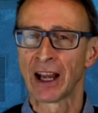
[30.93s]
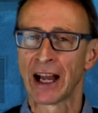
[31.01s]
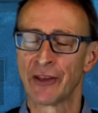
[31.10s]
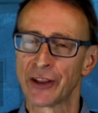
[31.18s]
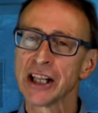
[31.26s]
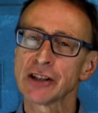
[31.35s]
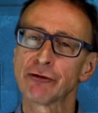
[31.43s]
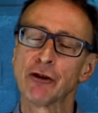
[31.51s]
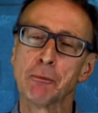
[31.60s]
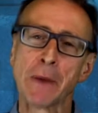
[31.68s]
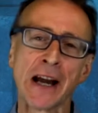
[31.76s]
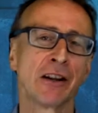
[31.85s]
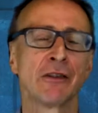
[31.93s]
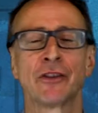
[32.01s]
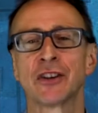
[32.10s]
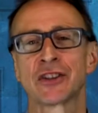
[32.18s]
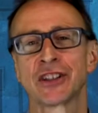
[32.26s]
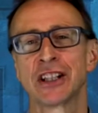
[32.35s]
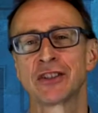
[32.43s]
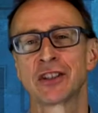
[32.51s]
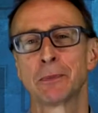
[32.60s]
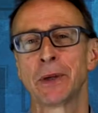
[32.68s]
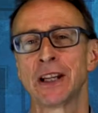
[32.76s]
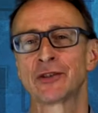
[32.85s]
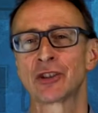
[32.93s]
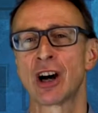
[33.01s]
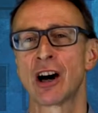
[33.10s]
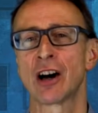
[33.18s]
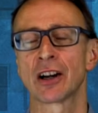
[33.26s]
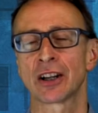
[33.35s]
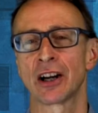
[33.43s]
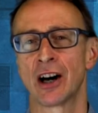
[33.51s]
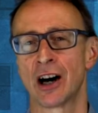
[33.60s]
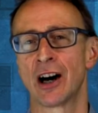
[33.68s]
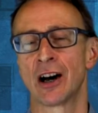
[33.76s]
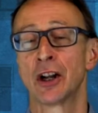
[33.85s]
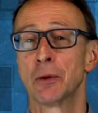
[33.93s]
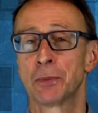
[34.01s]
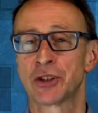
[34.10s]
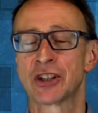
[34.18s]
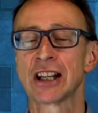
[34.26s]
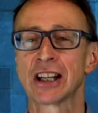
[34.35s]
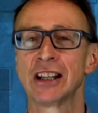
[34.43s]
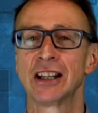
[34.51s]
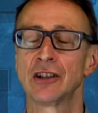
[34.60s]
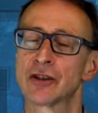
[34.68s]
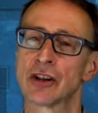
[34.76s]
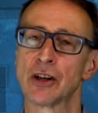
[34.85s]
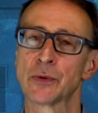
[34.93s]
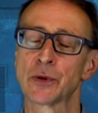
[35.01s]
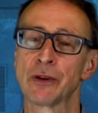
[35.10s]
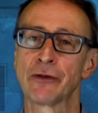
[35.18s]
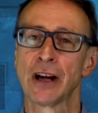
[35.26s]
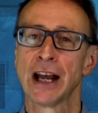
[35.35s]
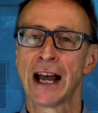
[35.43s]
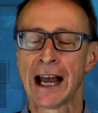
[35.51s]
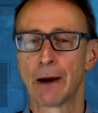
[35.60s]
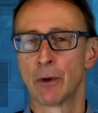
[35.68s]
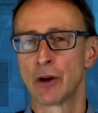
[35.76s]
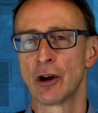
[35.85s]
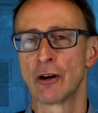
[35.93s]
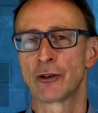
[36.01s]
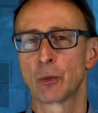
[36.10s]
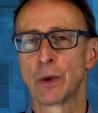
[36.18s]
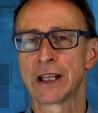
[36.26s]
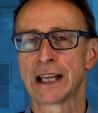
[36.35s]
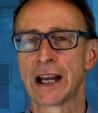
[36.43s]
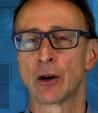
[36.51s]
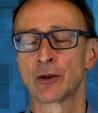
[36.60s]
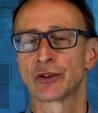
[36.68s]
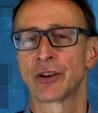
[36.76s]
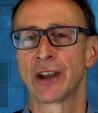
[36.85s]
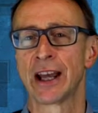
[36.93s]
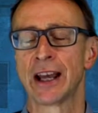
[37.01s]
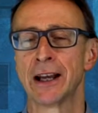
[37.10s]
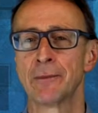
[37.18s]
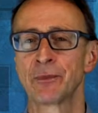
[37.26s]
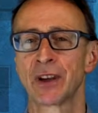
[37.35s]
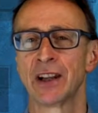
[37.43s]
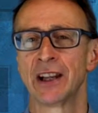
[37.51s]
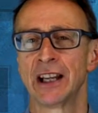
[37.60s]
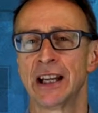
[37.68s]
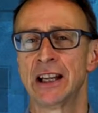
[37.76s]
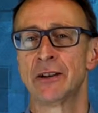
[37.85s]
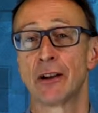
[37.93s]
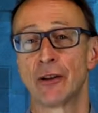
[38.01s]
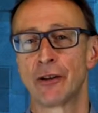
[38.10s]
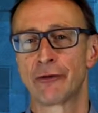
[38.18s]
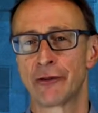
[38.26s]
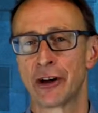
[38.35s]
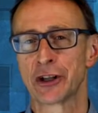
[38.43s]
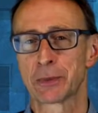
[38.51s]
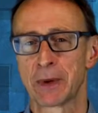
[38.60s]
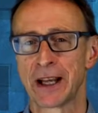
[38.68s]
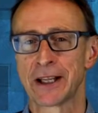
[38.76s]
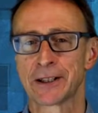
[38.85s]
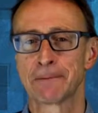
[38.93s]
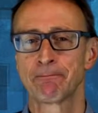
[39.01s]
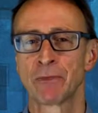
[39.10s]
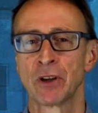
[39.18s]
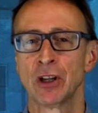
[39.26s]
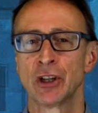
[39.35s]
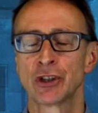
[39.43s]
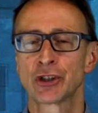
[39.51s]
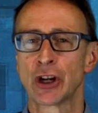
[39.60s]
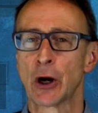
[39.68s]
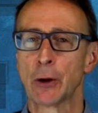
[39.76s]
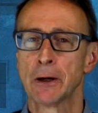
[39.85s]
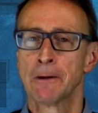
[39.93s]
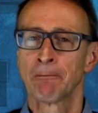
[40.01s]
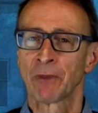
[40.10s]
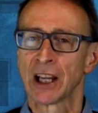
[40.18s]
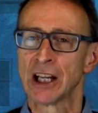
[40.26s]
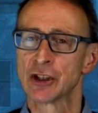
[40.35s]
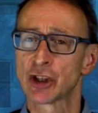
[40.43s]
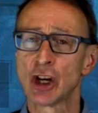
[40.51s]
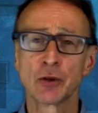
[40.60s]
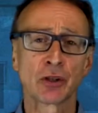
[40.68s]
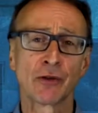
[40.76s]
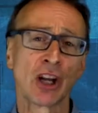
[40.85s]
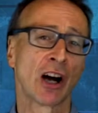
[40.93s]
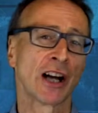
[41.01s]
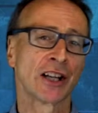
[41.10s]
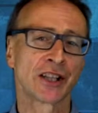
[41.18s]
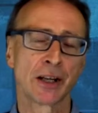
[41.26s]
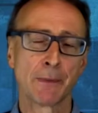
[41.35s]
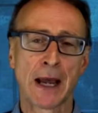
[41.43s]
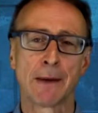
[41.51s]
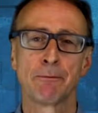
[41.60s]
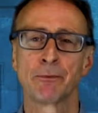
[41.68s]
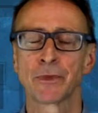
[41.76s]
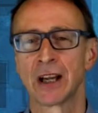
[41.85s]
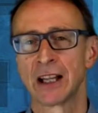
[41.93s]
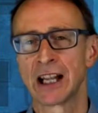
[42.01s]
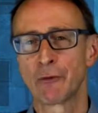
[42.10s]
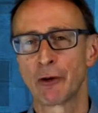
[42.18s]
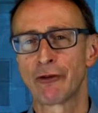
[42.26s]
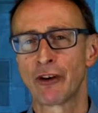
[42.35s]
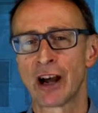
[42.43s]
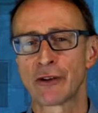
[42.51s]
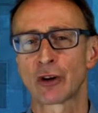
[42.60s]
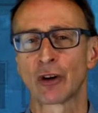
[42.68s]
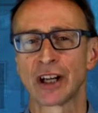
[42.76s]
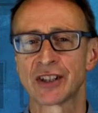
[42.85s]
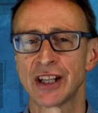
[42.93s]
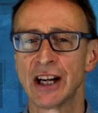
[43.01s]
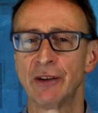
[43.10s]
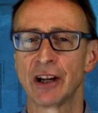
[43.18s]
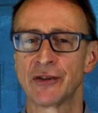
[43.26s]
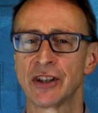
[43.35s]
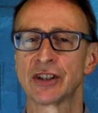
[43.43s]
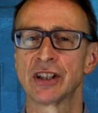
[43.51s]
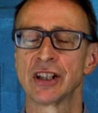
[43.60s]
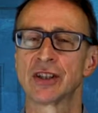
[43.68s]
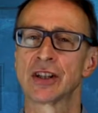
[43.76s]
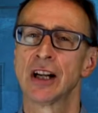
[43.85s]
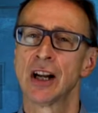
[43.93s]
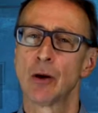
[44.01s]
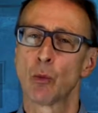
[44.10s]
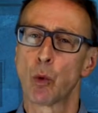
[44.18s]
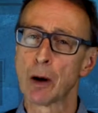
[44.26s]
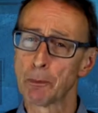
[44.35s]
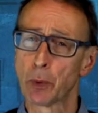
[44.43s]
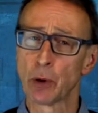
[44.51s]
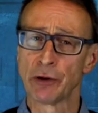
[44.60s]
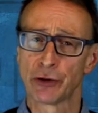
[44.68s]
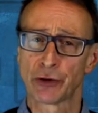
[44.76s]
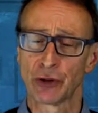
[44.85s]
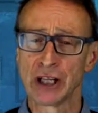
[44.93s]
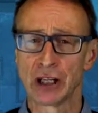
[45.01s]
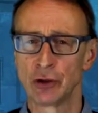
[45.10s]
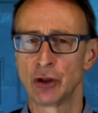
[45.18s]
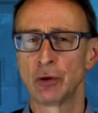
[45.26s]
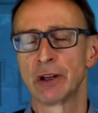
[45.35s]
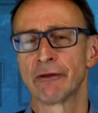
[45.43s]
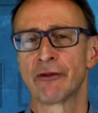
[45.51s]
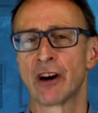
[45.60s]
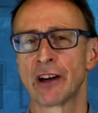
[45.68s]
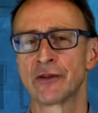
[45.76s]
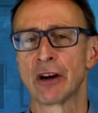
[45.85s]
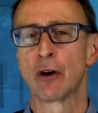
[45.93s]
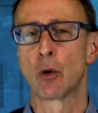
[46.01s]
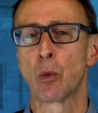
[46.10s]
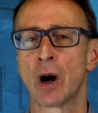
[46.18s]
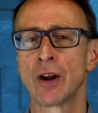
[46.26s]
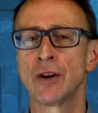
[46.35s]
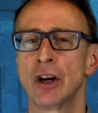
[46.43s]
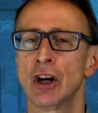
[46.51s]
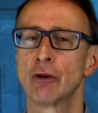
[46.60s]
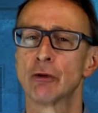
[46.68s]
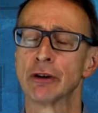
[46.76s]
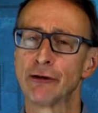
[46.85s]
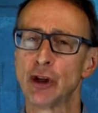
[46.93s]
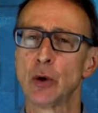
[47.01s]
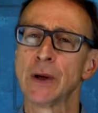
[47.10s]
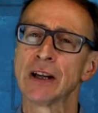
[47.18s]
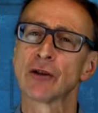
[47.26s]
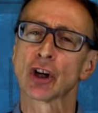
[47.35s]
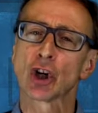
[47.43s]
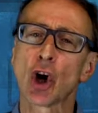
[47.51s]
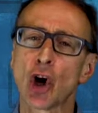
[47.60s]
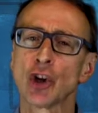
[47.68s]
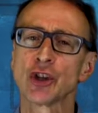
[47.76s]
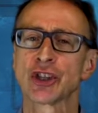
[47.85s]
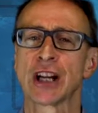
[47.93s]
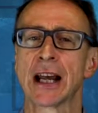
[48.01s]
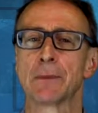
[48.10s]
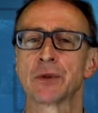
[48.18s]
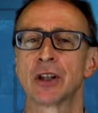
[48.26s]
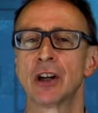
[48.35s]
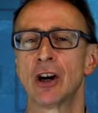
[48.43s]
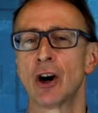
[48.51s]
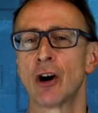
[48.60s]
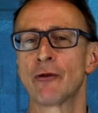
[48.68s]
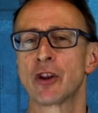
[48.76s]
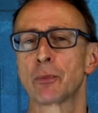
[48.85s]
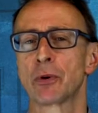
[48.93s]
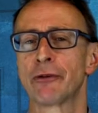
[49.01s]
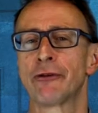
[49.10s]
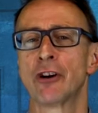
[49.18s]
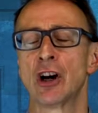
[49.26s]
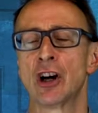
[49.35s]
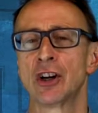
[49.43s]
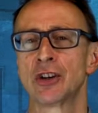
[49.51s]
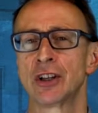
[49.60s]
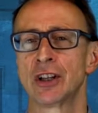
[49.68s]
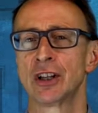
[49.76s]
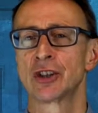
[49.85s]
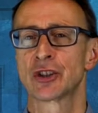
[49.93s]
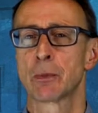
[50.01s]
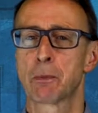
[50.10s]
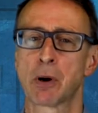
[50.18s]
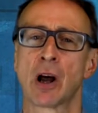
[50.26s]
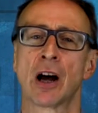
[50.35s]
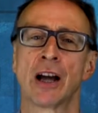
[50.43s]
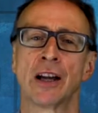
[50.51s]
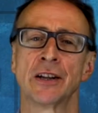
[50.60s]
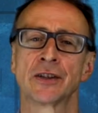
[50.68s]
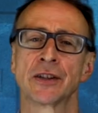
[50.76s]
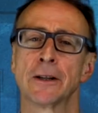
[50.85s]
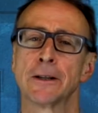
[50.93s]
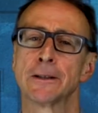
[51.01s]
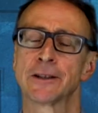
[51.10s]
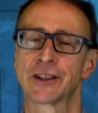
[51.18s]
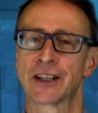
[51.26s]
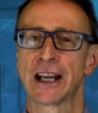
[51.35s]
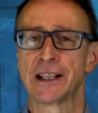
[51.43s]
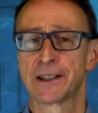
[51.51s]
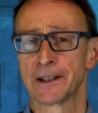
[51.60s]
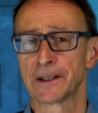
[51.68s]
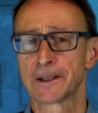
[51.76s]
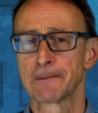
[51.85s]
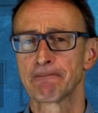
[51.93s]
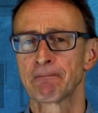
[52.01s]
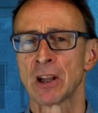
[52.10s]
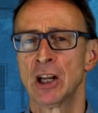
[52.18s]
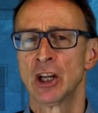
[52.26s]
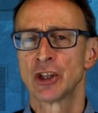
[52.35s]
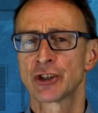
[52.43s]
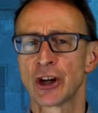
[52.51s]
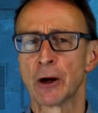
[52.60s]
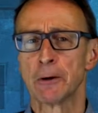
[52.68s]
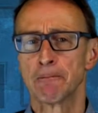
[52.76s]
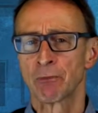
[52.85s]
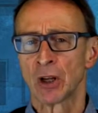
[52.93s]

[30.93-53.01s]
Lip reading: And this, for many of us, seems to be a dark art, particularly in terms of how on earth we get onto there in the first place. So, in terms of the ISMM Level 5 criteria, this is 1.3 in Unit 501, reviewing the concept of the preferred suppliers status. So,